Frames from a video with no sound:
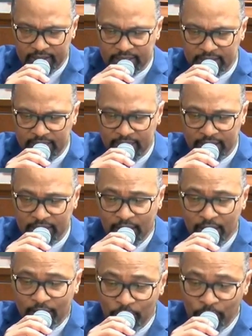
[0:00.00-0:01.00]
He says,
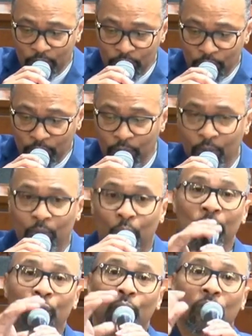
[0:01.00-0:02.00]
you, you, you,
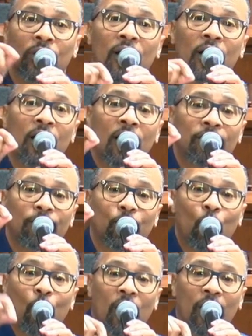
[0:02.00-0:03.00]
when you love
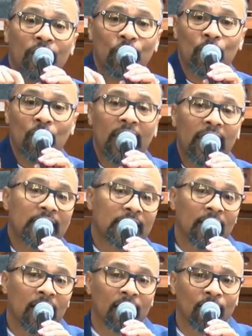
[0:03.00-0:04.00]
one, you will hate the
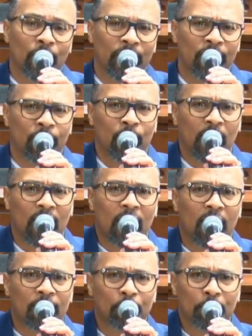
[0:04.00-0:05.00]
other. When you
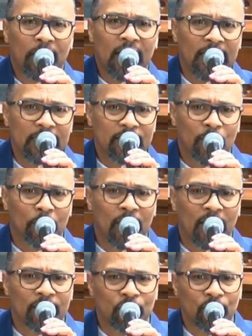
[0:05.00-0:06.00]
love money so
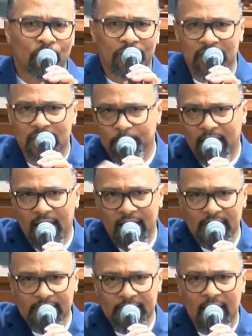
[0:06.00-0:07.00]
much, you'll
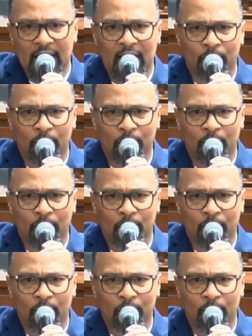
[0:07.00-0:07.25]
despise God.